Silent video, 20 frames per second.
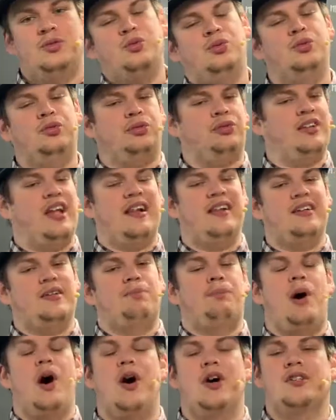Oof, now let's
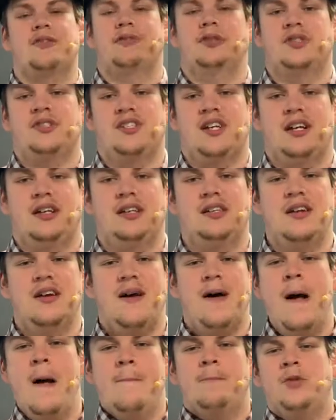pause for a second.
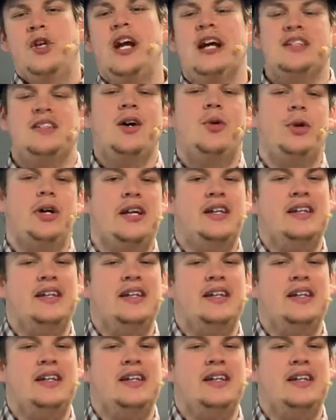Do you guys know what